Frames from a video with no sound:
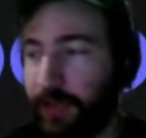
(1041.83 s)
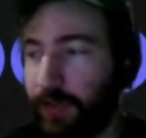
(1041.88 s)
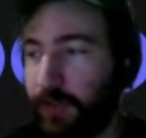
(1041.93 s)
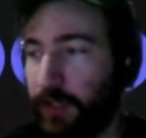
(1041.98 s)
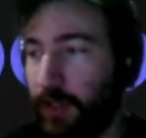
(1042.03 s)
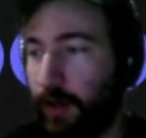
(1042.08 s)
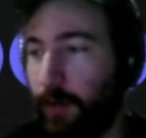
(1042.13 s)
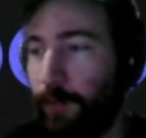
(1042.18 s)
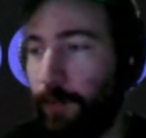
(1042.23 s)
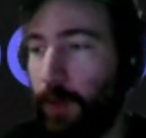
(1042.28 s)

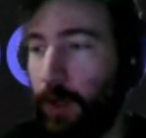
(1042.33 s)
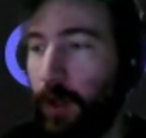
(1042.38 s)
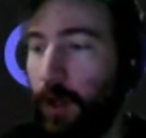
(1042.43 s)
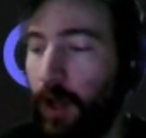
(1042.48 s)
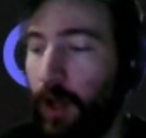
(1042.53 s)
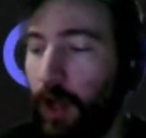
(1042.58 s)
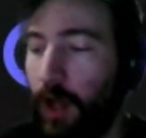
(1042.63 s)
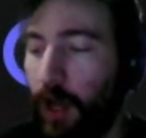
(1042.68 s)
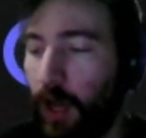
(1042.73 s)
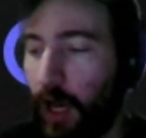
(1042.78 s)
So
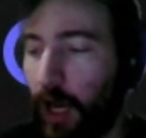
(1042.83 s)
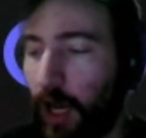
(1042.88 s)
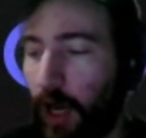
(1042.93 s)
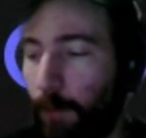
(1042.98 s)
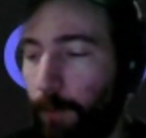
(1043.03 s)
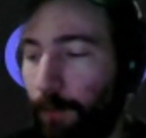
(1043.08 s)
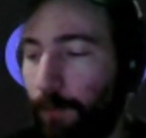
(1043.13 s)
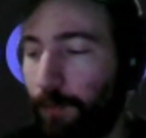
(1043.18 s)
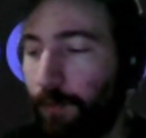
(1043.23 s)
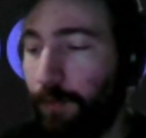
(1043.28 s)

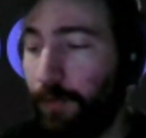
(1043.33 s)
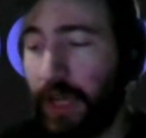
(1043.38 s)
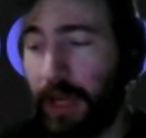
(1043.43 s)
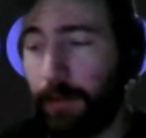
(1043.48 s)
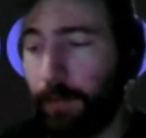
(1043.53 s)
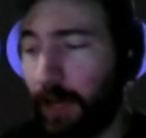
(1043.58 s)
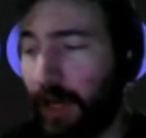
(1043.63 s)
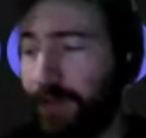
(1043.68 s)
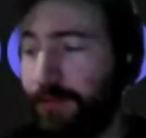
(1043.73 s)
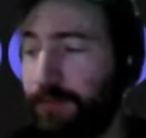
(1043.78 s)
yeah,
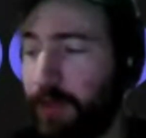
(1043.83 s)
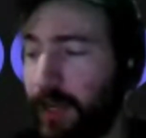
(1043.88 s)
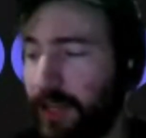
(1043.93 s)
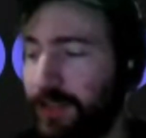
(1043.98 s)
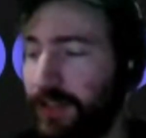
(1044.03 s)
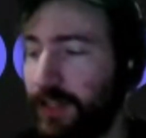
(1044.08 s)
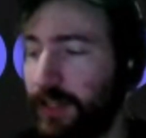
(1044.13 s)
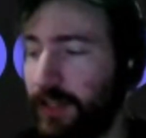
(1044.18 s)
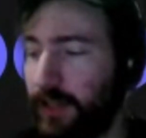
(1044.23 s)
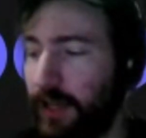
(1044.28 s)
I'd
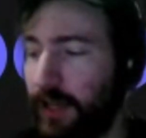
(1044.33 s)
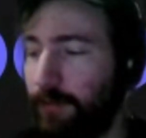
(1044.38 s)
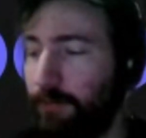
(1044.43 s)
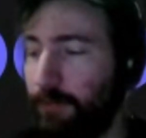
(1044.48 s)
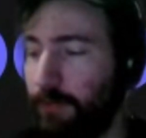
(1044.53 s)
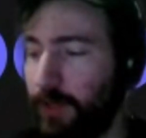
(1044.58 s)
say that,